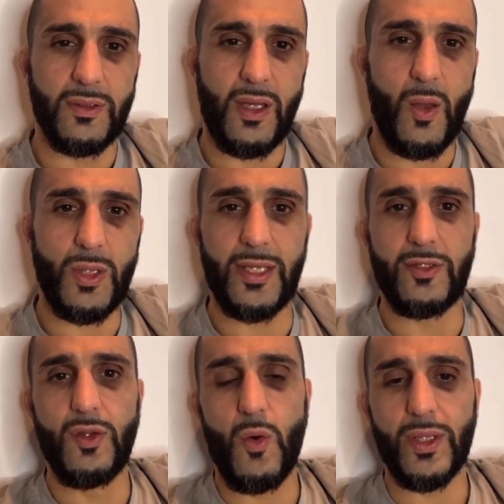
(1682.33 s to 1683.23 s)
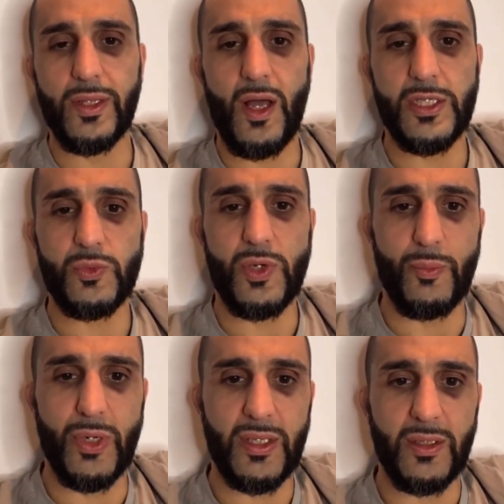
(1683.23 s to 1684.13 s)
I would like to know what laws we are
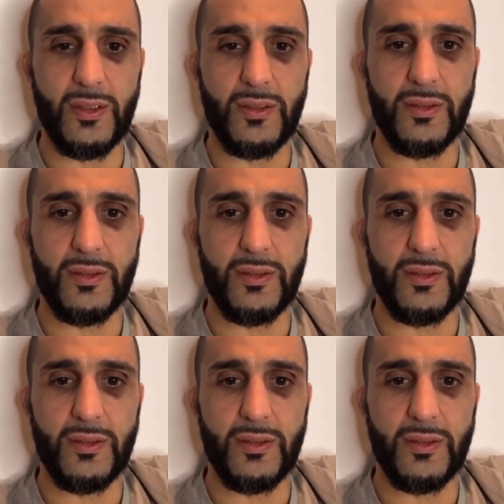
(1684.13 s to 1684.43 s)
breaking.